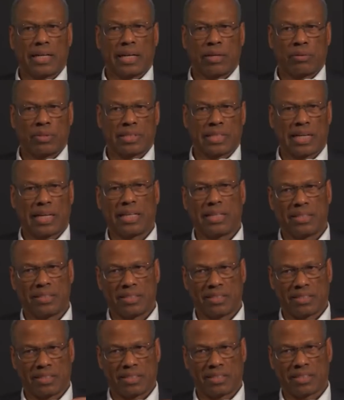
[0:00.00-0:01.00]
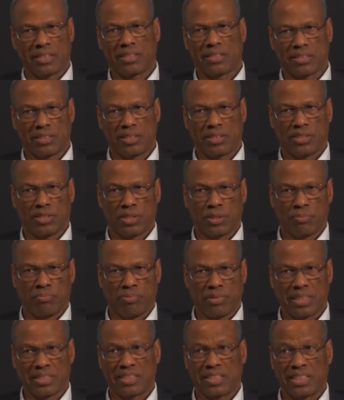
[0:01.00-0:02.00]
was hired as assistant to the
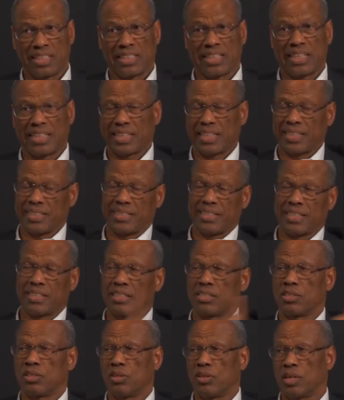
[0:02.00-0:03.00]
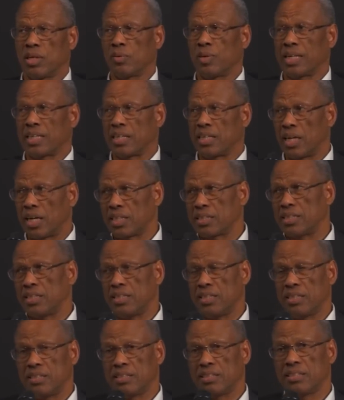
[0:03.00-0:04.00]
president, and I didn't know how I got
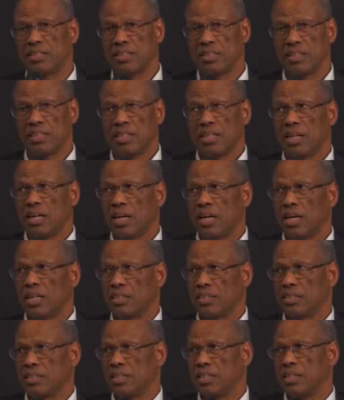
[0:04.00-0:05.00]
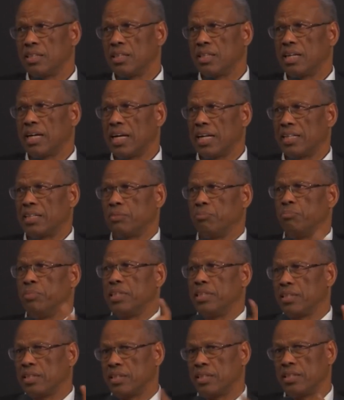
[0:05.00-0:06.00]
here until I had
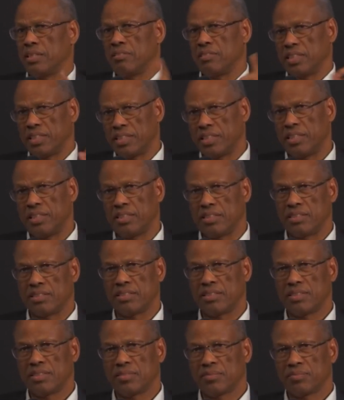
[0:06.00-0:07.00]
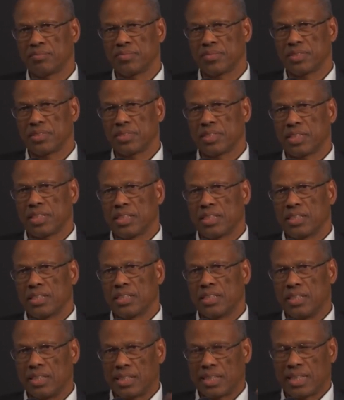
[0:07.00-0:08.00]
been here a year
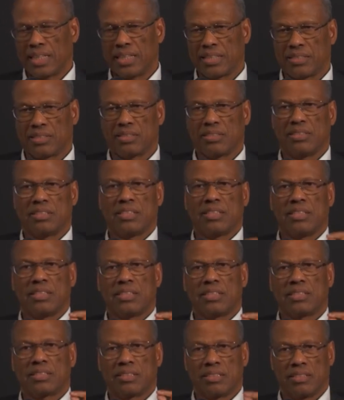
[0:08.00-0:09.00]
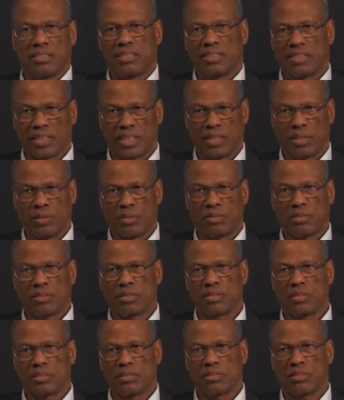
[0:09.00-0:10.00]
in Atlanta. Turns out
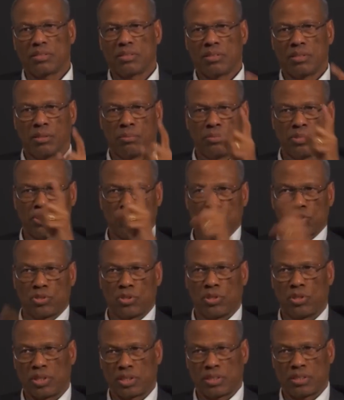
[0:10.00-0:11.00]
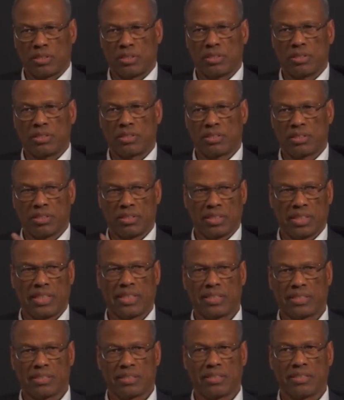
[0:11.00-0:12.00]
Herman's daughter,
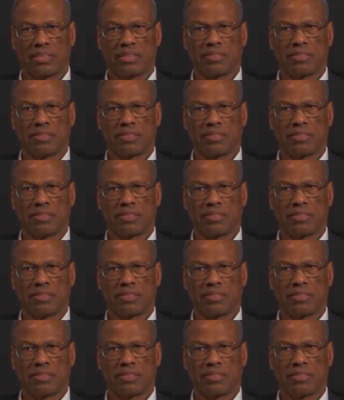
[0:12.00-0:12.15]
Donata,